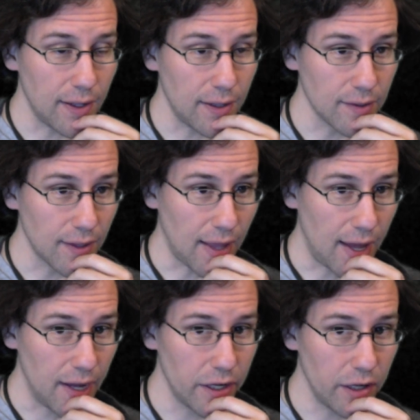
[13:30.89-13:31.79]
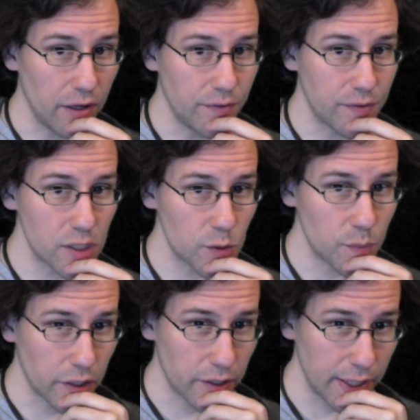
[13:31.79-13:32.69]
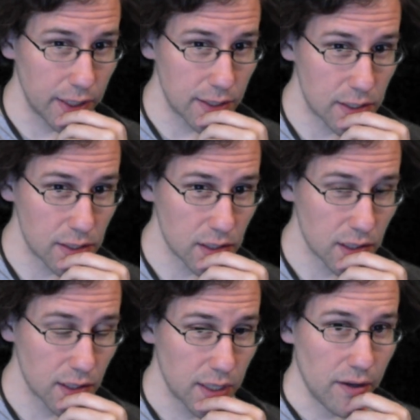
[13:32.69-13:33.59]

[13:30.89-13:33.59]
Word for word: a lot of spirits,